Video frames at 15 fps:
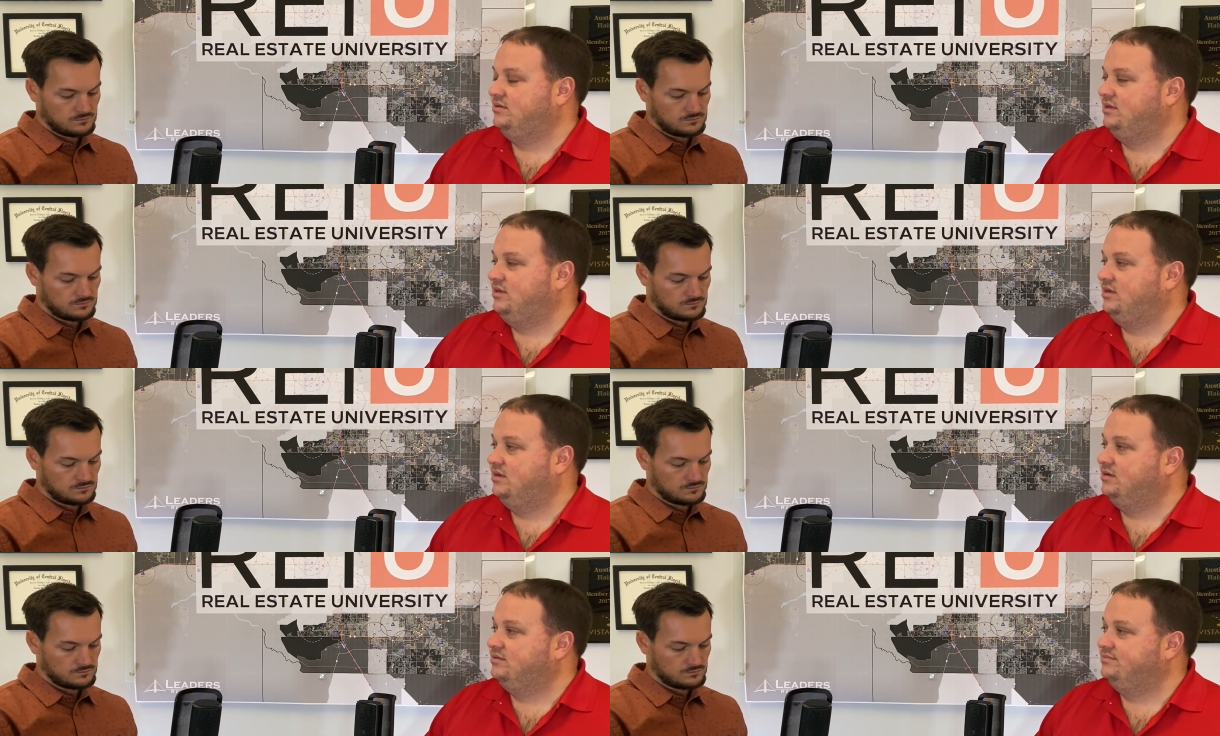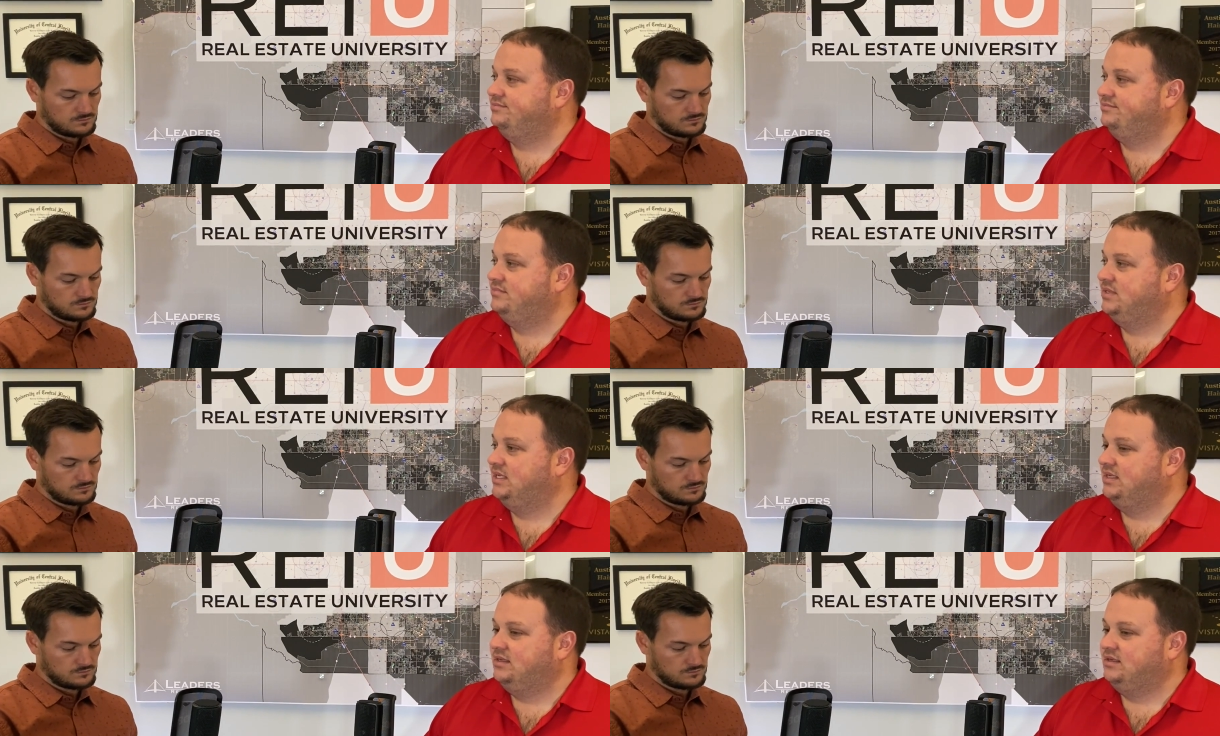Speaker 1: you know,
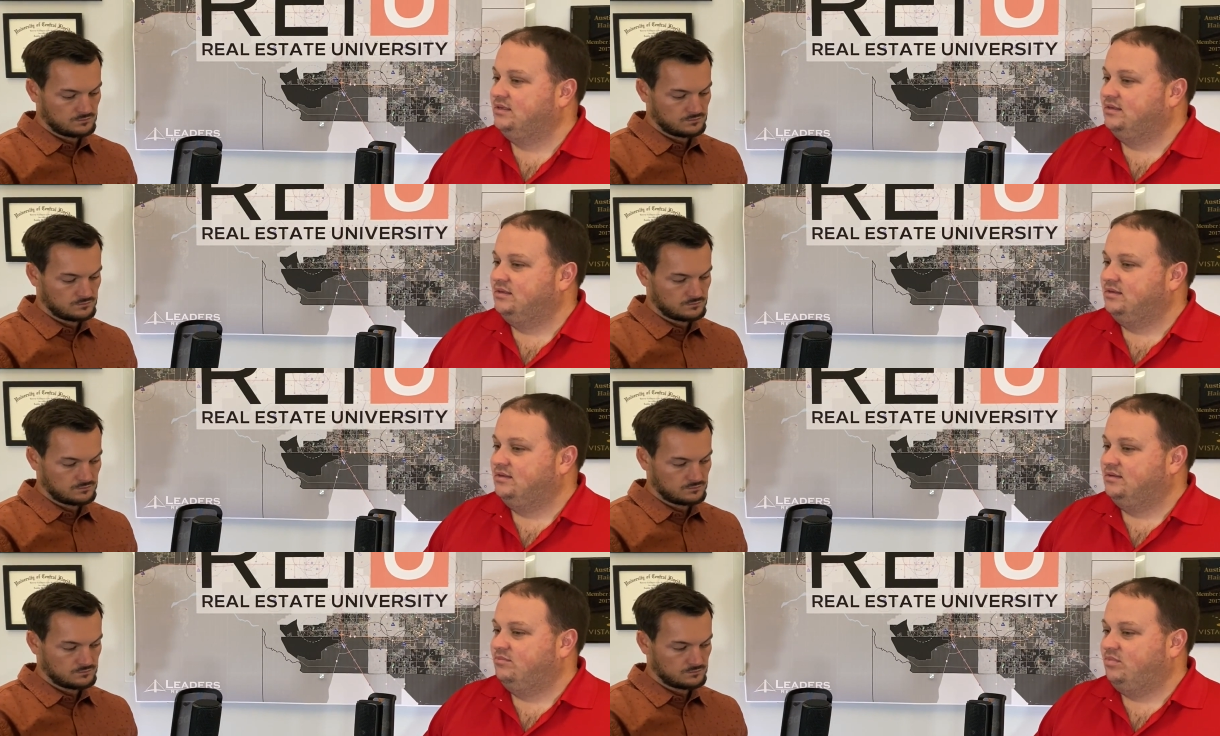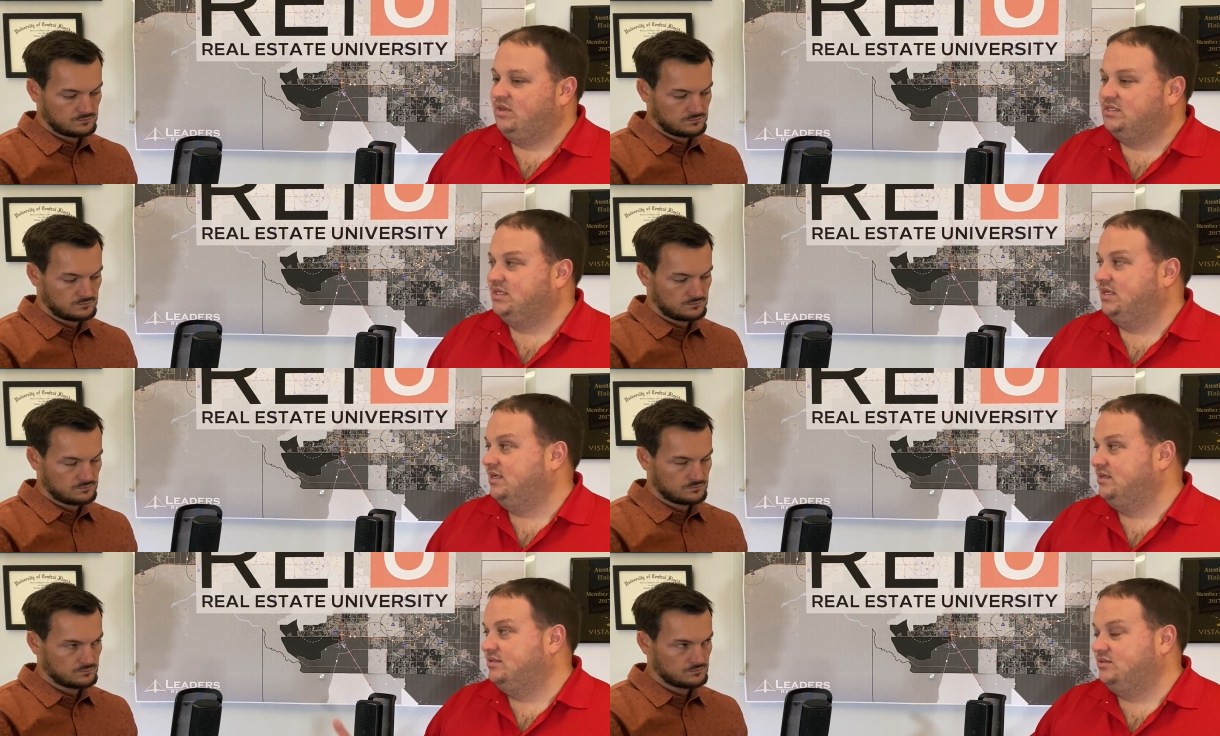
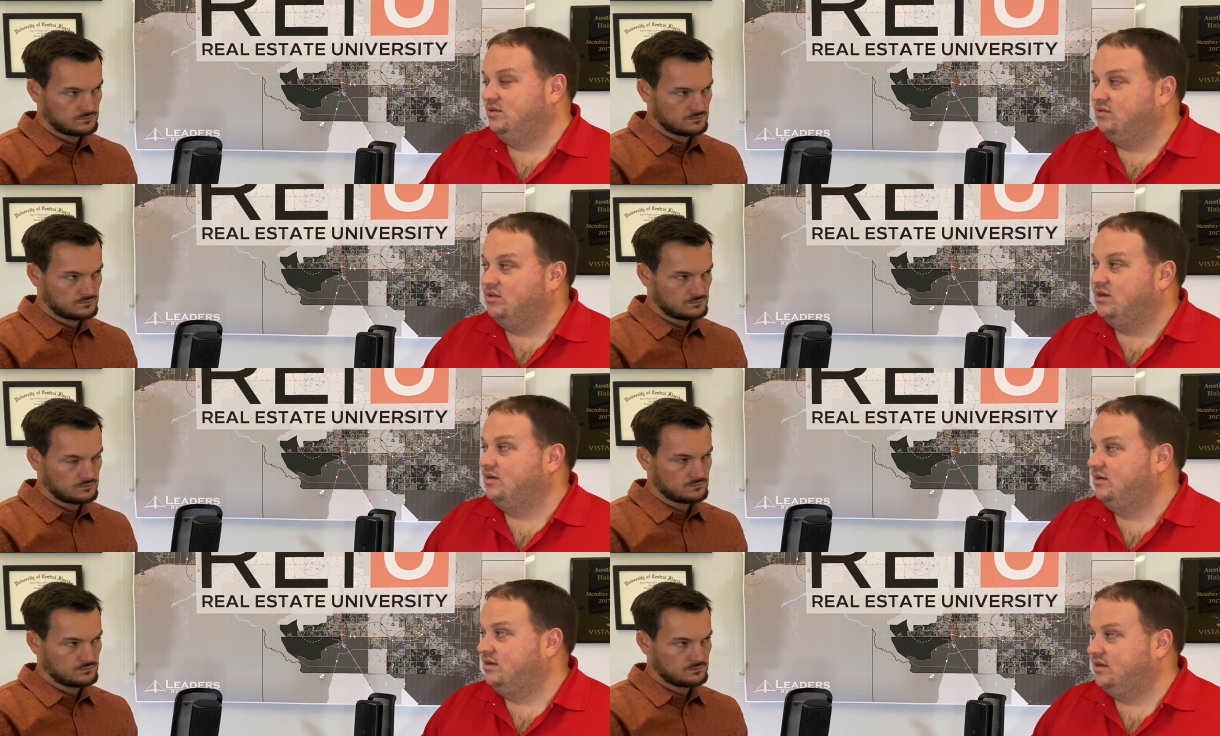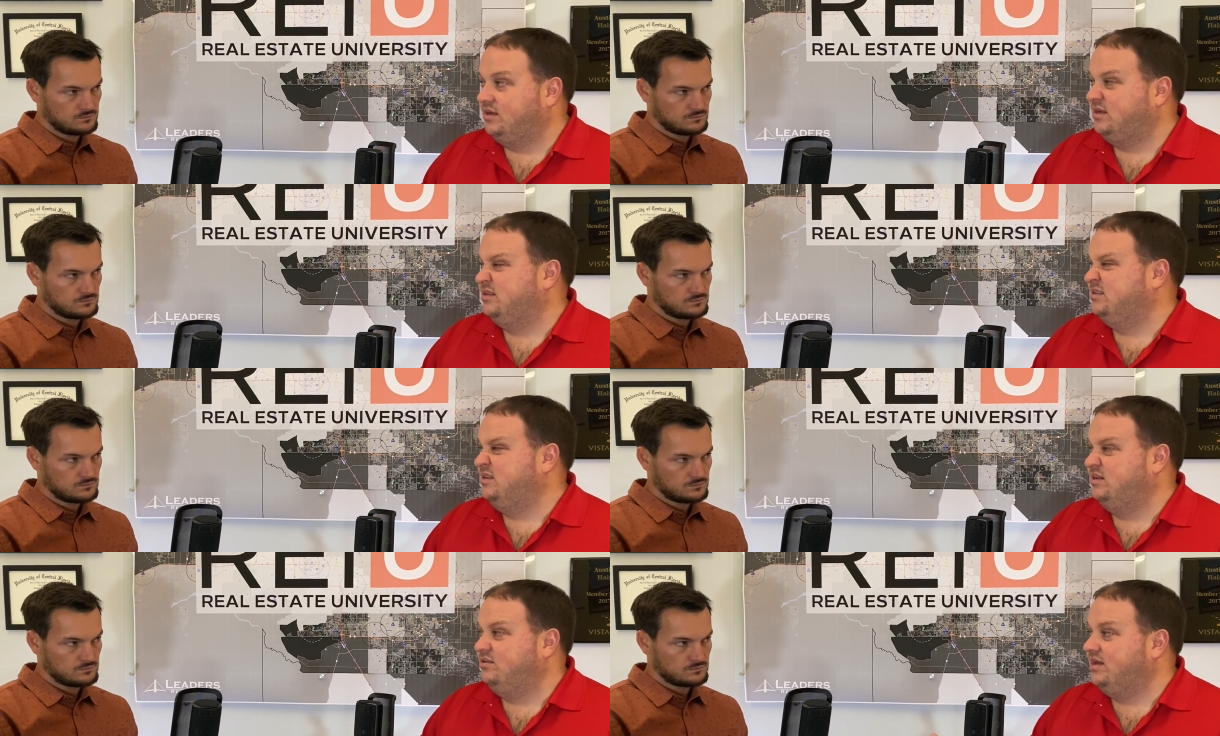Pizza Hut is no longer going to continue